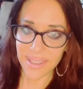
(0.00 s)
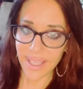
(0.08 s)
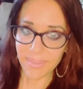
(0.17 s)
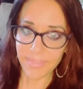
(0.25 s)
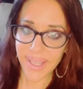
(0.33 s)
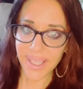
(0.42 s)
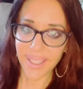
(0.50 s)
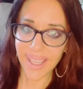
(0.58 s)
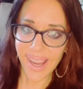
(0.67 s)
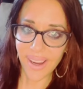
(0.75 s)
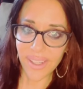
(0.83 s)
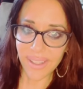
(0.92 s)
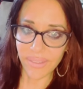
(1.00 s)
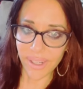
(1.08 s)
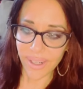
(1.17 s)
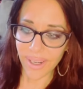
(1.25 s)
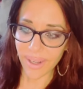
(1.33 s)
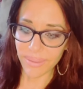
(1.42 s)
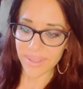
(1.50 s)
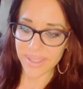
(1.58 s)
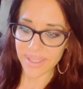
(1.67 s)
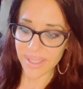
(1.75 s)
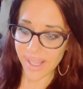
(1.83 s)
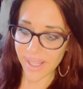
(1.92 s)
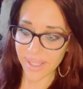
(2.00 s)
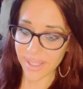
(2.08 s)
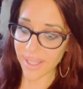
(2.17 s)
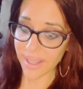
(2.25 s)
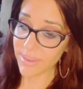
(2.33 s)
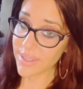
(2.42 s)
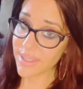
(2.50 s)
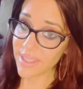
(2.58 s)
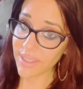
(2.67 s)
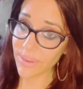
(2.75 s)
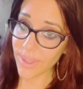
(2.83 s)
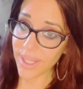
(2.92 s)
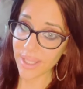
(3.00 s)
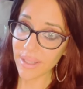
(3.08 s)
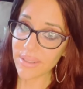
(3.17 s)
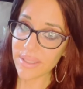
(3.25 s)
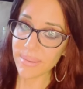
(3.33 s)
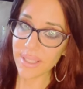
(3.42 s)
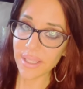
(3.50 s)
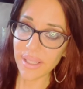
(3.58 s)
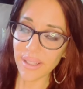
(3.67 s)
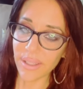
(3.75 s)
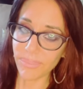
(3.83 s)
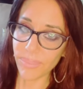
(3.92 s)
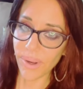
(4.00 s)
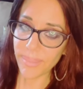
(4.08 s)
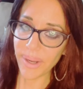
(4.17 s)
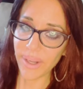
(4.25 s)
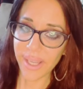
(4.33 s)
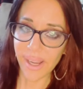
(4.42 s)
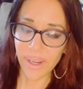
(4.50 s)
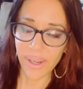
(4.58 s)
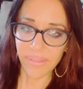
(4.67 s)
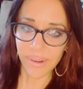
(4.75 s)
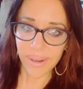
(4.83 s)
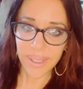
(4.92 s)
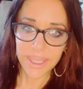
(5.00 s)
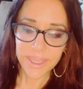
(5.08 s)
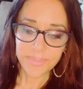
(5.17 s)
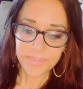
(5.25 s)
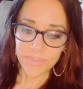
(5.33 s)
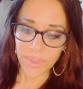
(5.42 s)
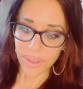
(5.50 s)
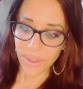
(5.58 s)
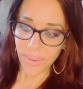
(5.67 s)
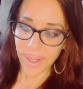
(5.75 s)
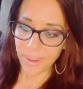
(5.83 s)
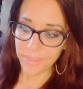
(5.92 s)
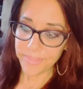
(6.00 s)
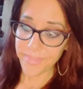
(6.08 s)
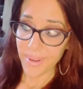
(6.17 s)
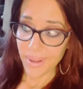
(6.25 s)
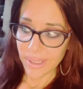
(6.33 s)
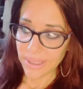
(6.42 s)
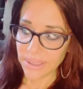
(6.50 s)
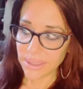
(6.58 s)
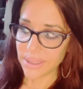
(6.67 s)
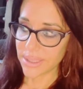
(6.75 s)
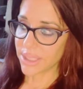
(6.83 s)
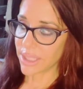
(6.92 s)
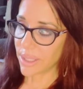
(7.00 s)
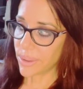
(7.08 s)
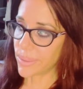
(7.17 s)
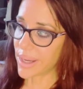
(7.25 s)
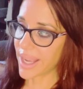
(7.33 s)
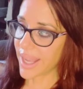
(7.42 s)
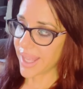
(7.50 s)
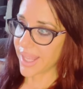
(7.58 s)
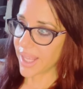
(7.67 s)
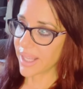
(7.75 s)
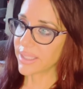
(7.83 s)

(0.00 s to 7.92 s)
being a caregiver. I was quite young to be a primary caregiver with no help. So I